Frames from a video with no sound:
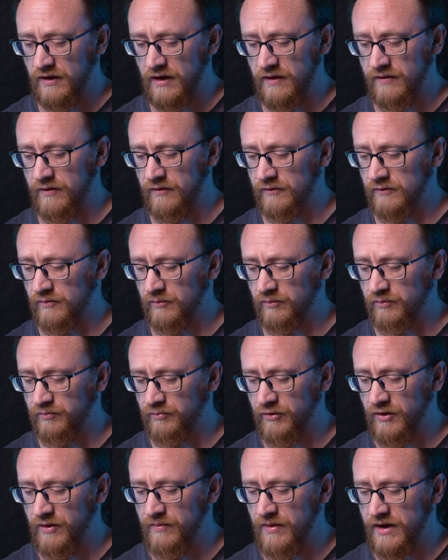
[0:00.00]
and there are some
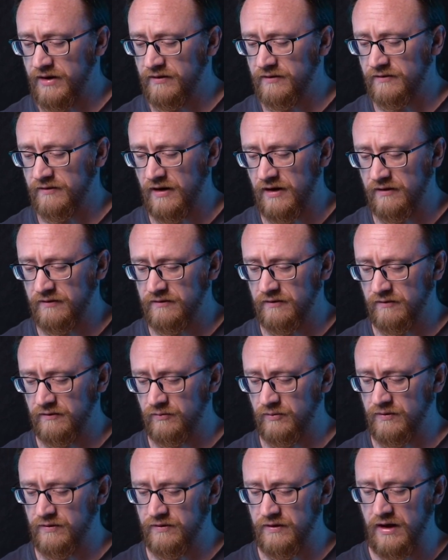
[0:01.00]
pretty bad
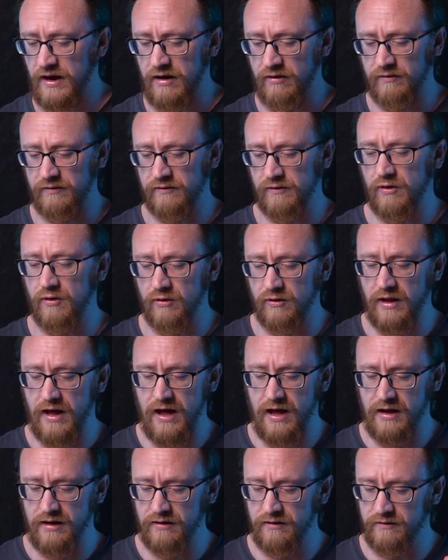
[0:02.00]
disasters with aerosol
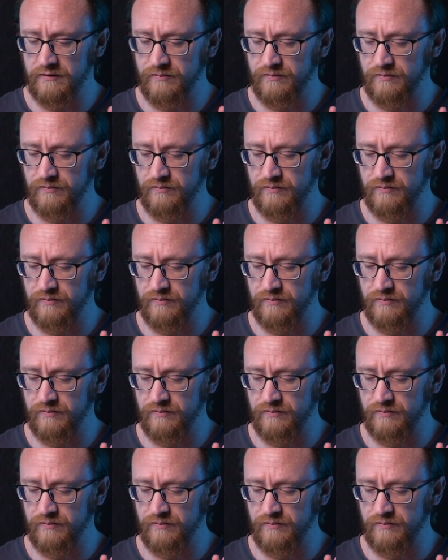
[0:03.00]
and